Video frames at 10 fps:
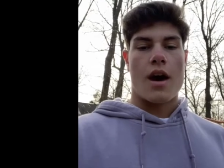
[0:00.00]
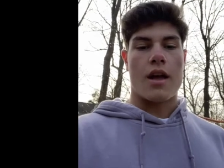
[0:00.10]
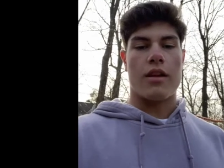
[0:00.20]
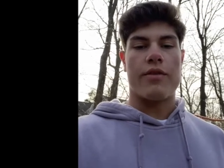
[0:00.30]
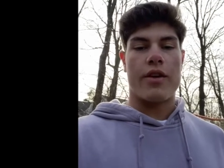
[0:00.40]

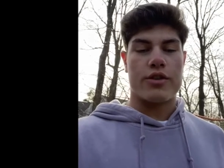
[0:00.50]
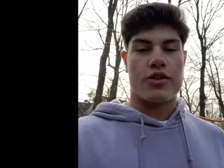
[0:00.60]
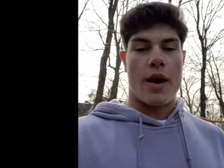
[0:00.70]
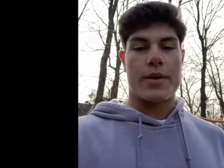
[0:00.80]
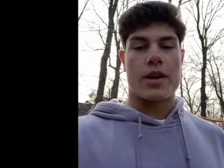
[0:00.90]
I love how the
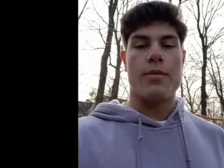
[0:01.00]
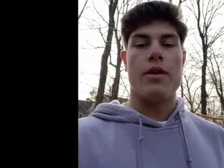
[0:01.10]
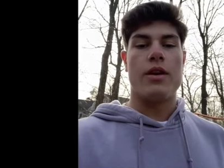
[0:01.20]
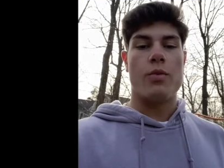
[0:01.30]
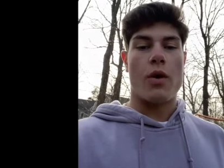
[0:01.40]
Schreiber
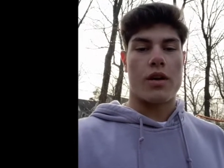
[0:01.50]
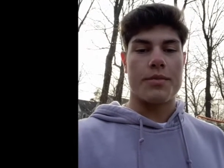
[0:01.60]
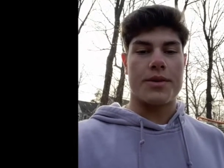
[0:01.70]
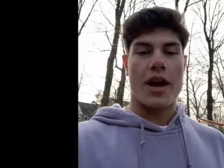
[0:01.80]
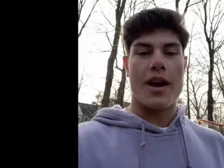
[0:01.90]
community
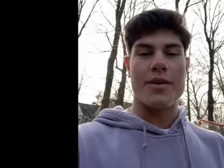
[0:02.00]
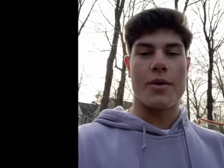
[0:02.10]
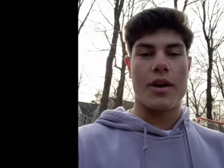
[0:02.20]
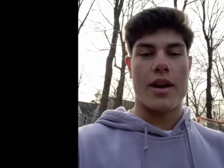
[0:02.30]
welcomes anyone